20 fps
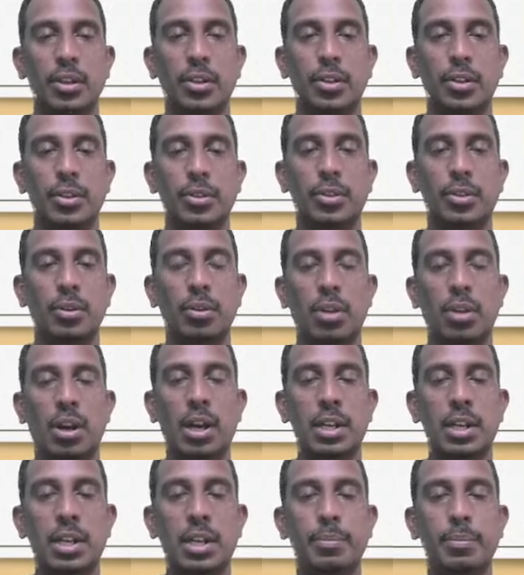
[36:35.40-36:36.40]
So
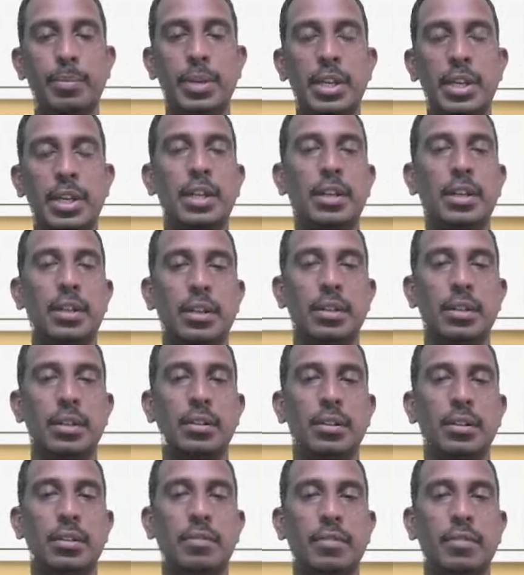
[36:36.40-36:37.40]
heartbeat,
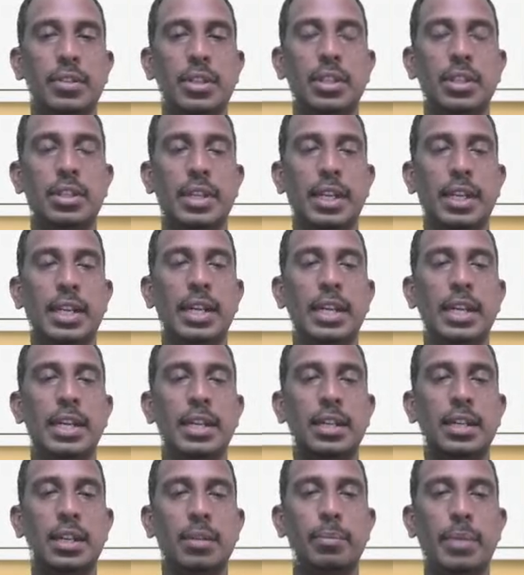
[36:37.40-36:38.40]
which is
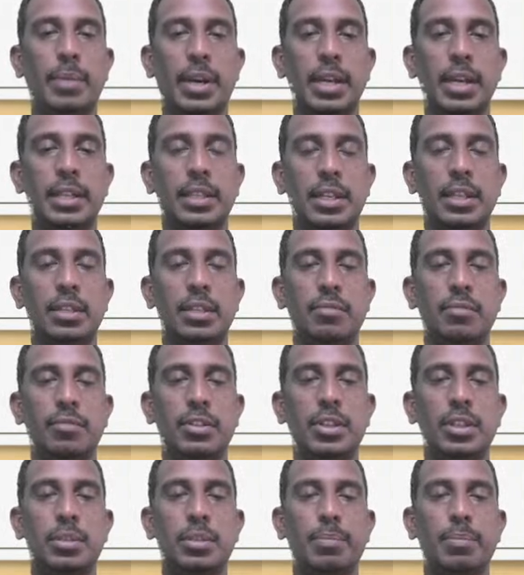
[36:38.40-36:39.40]
regulated by, that is, which
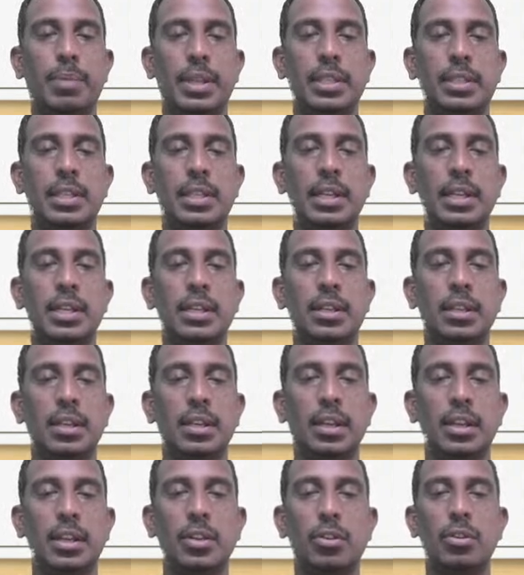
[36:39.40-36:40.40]
is present
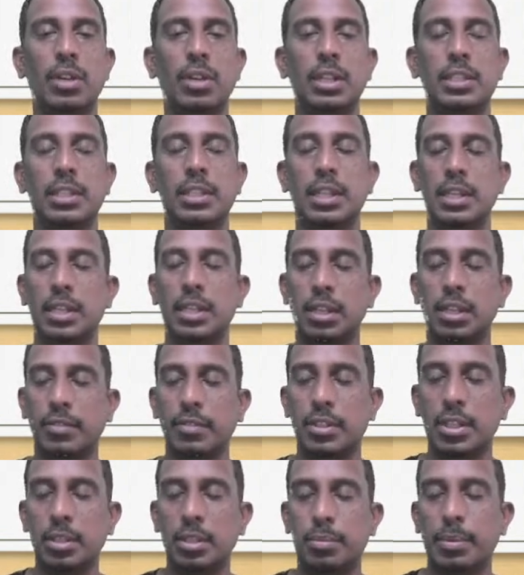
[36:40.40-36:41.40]
a neural center
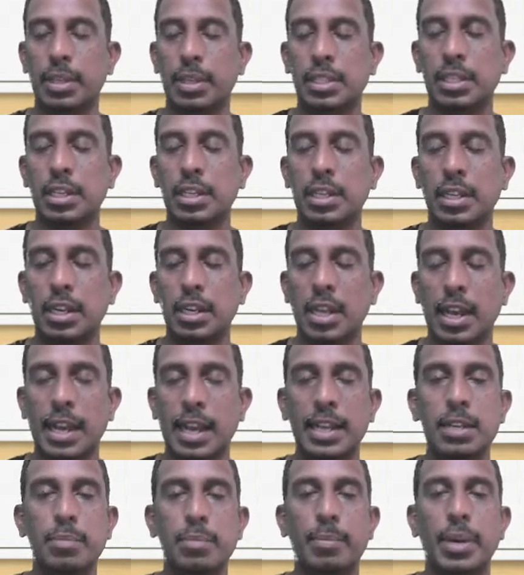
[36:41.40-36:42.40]
which is present in
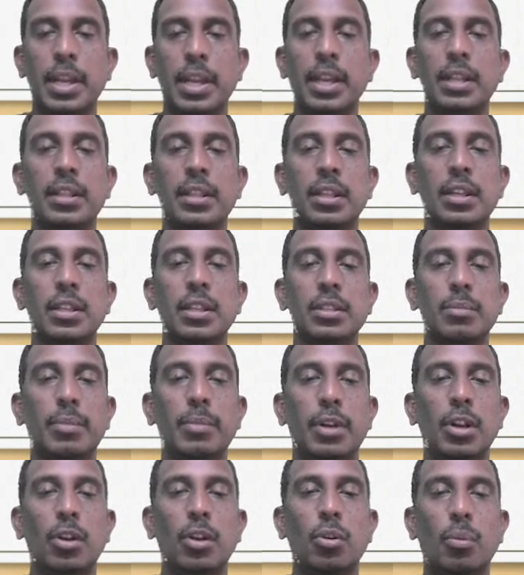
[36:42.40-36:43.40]
hindbrain, that is
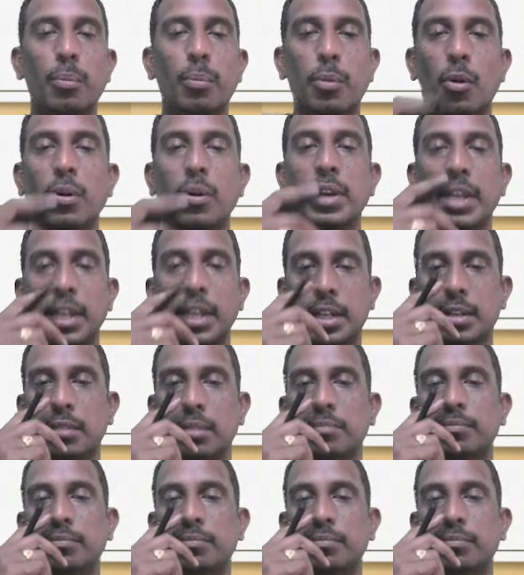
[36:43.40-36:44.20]
medulla oblongata.